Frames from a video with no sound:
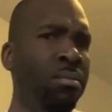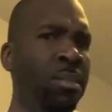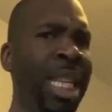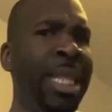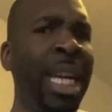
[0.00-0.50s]

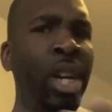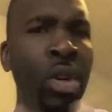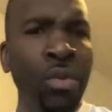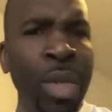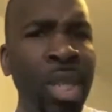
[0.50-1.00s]
Is that a
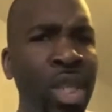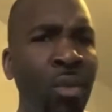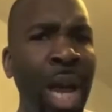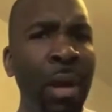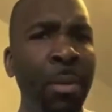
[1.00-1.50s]
good reason to
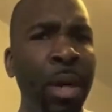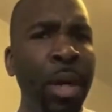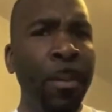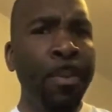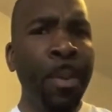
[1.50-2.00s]
write a
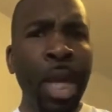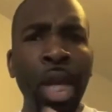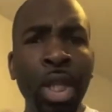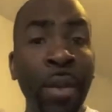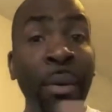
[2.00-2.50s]
book?
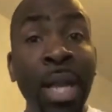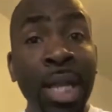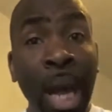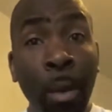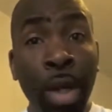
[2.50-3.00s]
So, the first
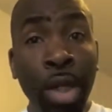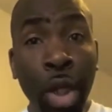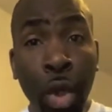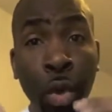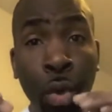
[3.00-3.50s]
thing I want you to
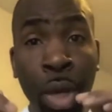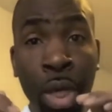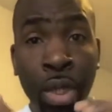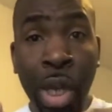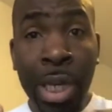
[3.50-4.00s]
do,
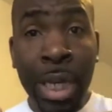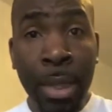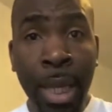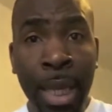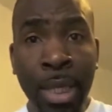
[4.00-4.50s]
Shirley,
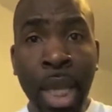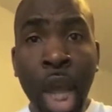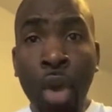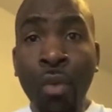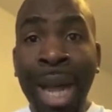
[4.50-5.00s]
is this
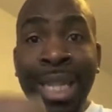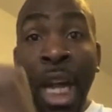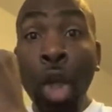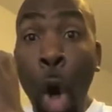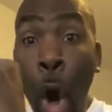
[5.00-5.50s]
write
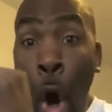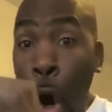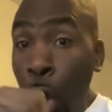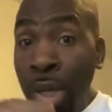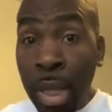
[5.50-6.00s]
down
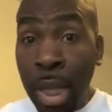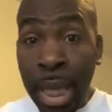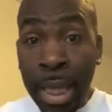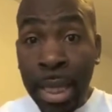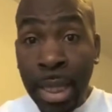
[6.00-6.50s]
all the
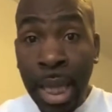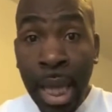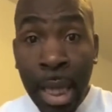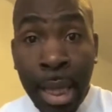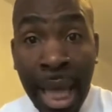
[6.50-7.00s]
things
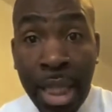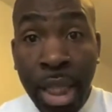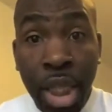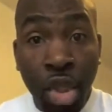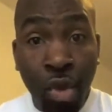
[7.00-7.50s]

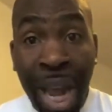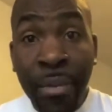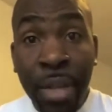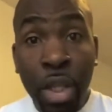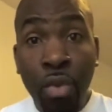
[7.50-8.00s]
that's
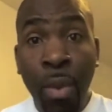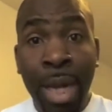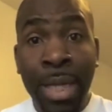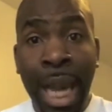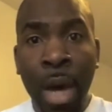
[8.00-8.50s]
driving you
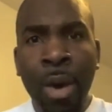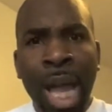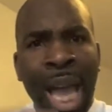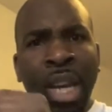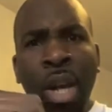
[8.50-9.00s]
right now
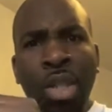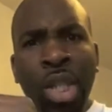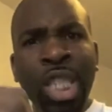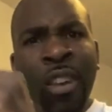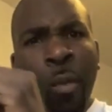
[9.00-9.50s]
and ask
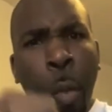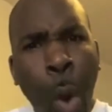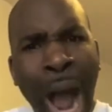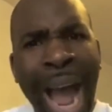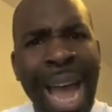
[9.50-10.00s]
yourself
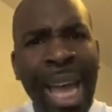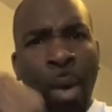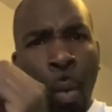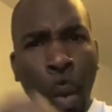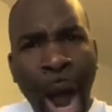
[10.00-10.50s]
why,
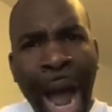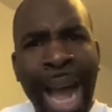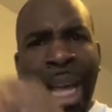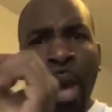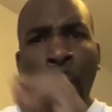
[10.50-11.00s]

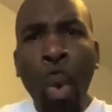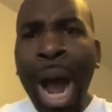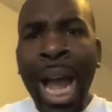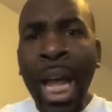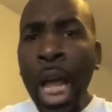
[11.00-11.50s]
why,
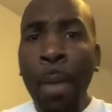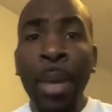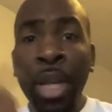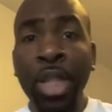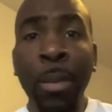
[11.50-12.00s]
why.
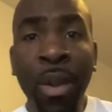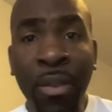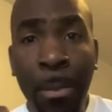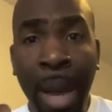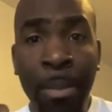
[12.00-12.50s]
Because some of
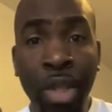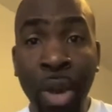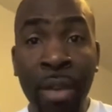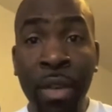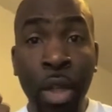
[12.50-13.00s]
them might be
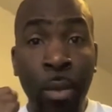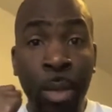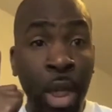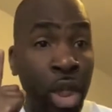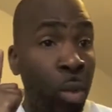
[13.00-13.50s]
driving you
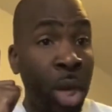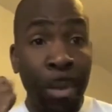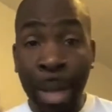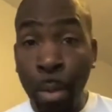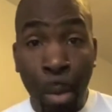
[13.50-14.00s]
because you want to
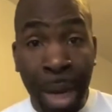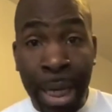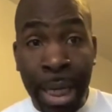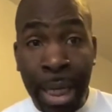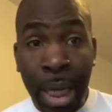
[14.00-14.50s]
make more
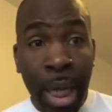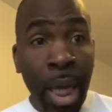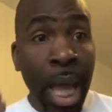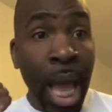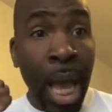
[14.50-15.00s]
money.
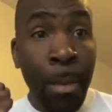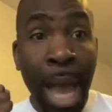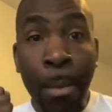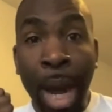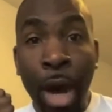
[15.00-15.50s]
Um,
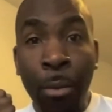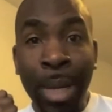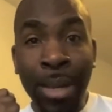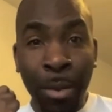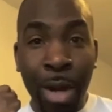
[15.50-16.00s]

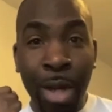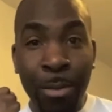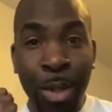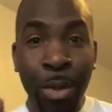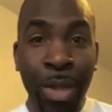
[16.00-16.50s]
MROB, welcome
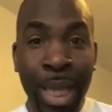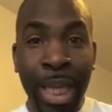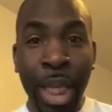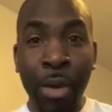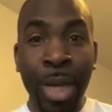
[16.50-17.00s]
to the
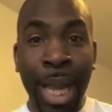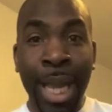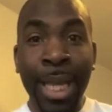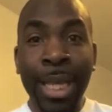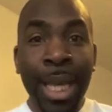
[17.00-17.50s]

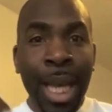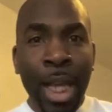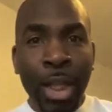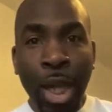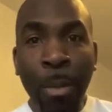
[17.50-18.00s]
Q&A.
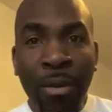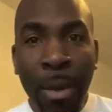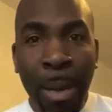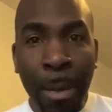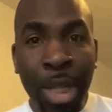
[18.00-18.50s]
Some of
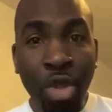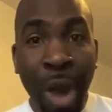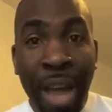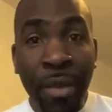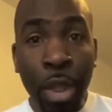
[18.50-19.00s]
them might be
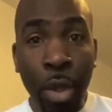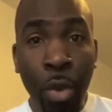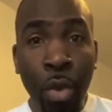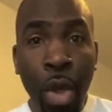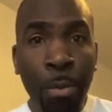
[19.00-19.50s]
driving
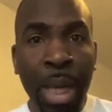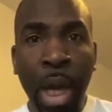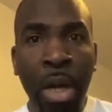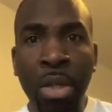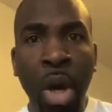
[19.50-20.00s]
you
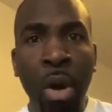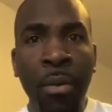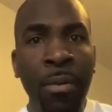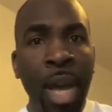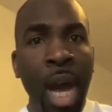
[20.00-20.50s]
because
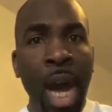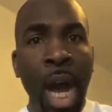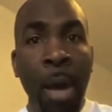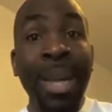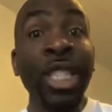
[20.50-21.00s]
of uh,
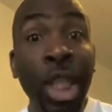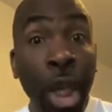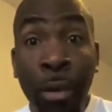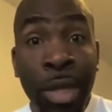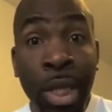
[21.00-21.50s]
uh,
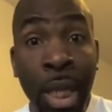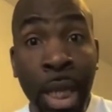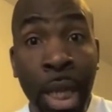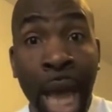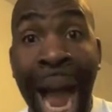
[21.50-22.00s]
insecurity.
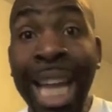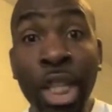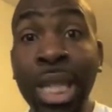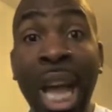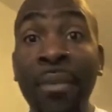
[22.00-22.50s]
I
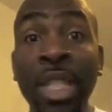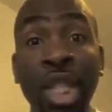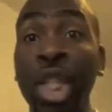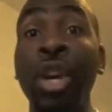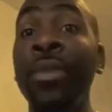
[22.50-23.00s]
used to have
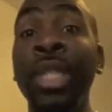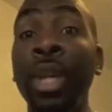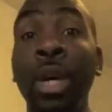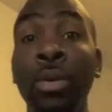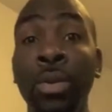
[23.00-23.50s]
insecurity
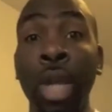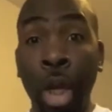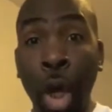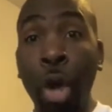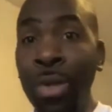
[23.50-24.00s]
goals, a
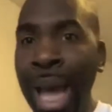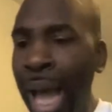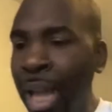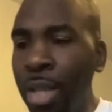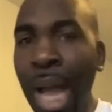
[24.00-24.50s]
goal
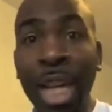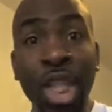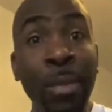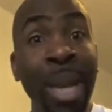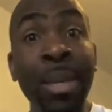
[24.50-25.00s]
that
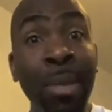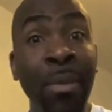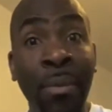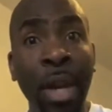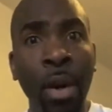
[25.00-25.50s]
actually made me
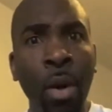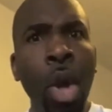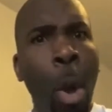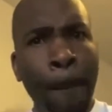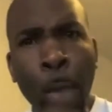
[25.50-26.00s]
feel
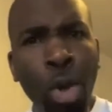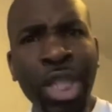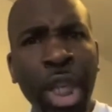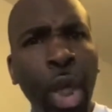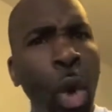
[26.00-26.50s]
more
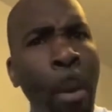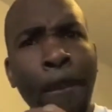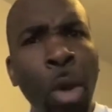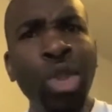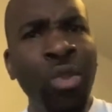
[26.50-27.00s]
secure and
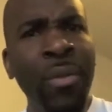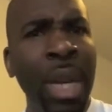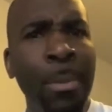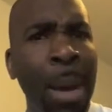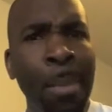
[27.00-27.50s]
more driven
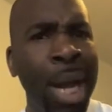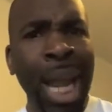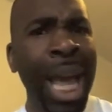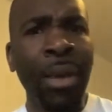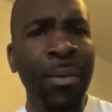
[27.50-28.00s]
about my
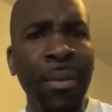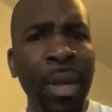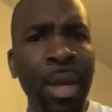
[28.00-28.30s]
life.